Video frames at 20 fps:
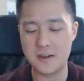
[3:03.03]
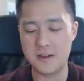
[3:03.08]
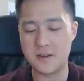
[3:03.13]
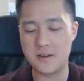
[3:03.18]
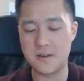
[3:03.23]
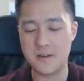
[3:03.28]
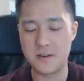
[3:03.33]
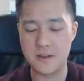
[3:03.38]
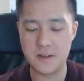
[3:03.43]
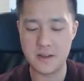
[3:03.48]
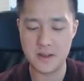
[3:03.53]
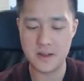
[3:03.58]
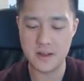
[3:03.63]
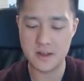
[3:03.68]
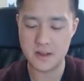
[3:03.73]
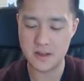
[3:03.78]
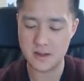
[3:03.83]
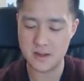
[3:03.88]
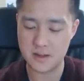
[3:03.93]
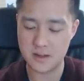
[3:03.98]

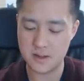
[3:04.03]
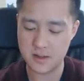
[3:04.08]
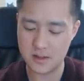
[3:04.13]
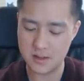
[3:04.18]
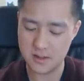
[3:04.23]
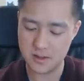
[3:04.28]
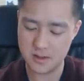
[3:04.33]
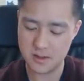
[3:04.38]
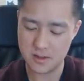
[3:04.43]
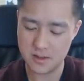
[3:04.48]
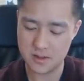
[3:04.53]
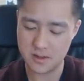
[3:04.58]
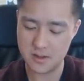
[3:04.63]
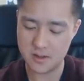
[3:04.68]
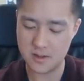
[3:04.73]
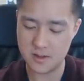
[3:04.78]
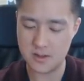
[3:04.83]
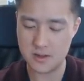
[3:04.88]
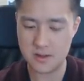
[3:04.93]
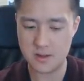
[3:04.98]

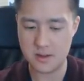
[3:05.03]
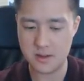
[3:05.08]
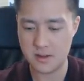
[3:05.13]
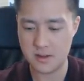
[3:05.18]
[no speech]